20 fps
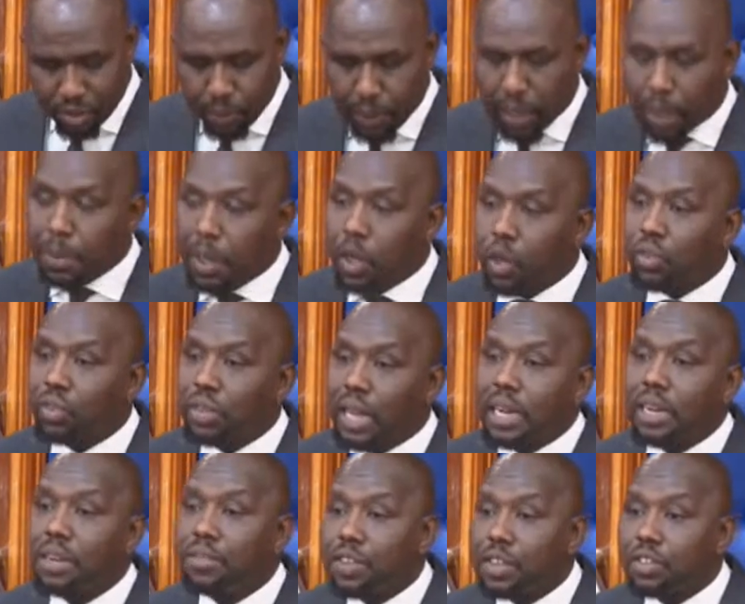Speaker, because
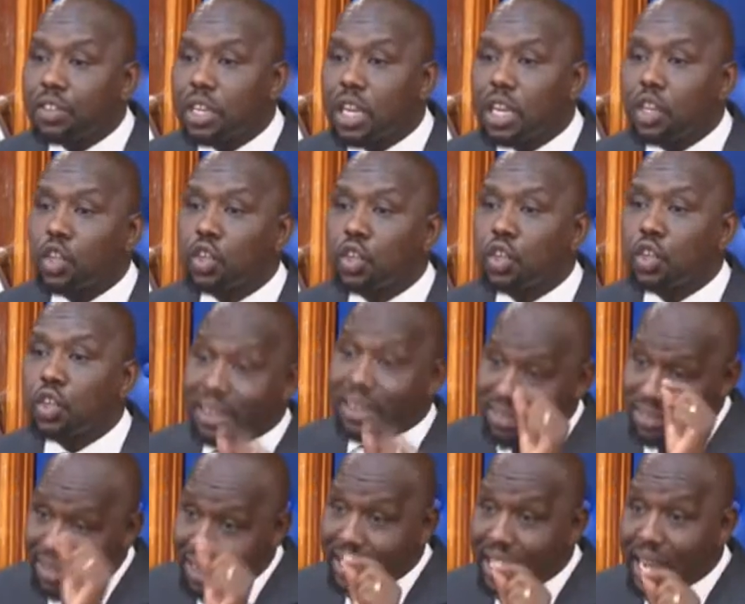that investigations, as I
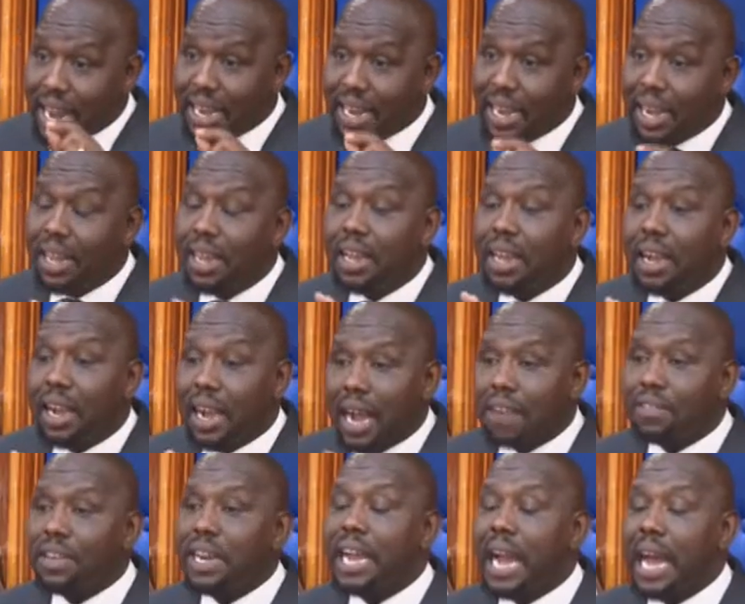said earlier,
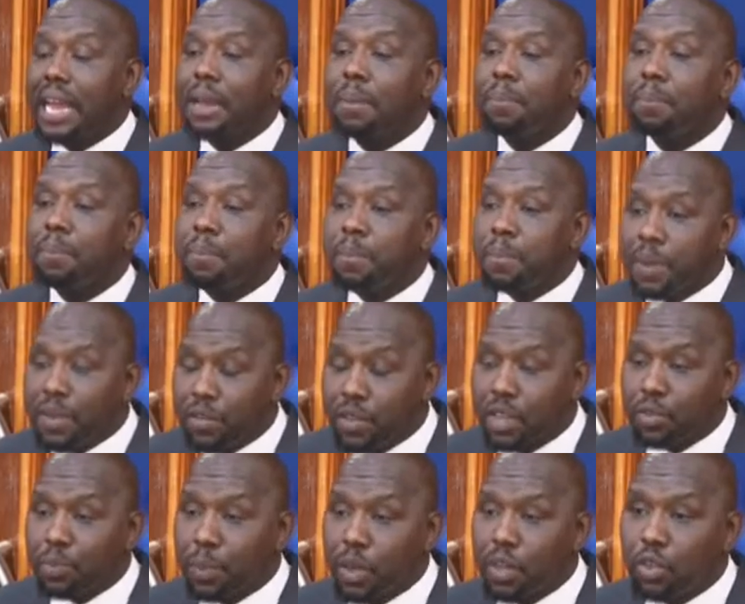covering other
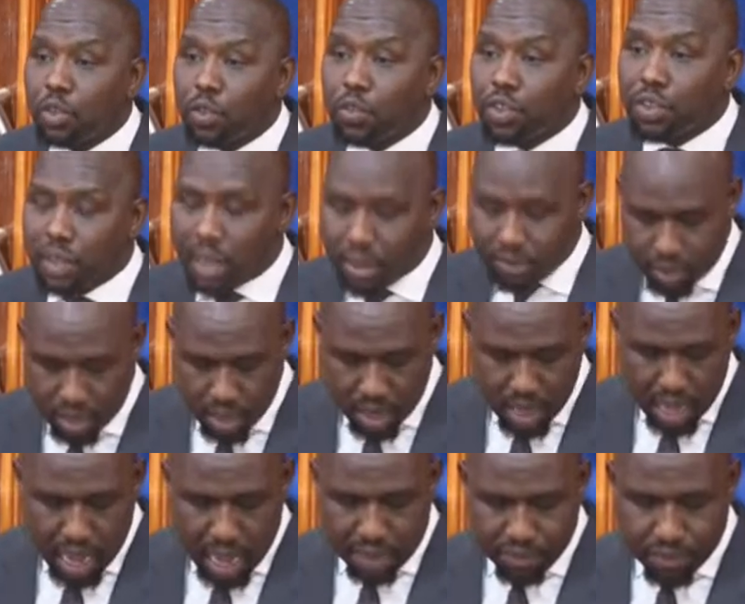previous police officers
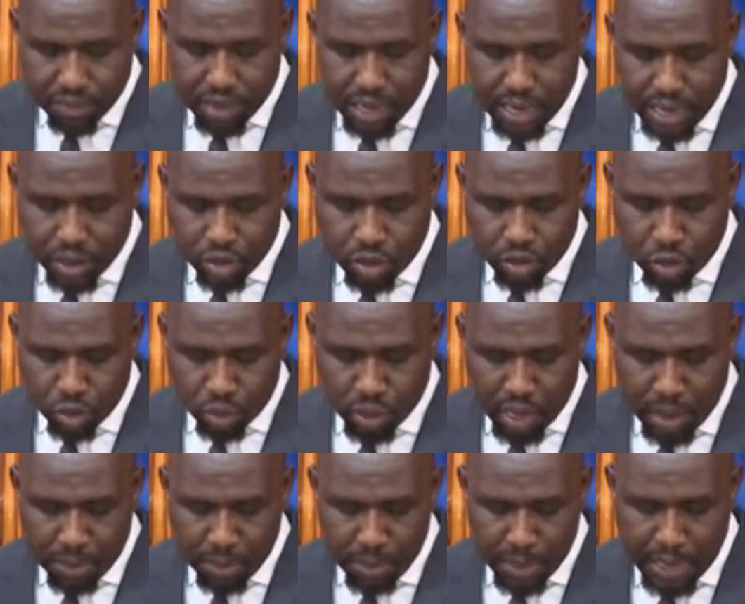have led to
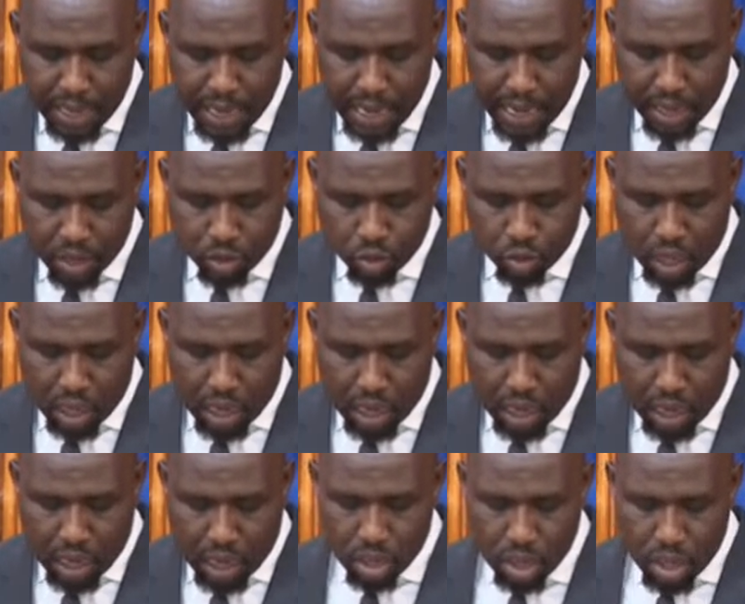them being held into
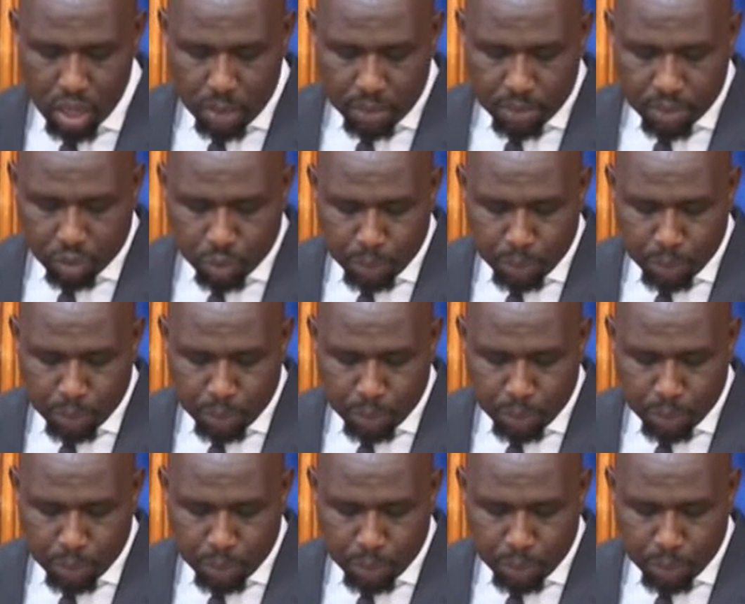account. Mr.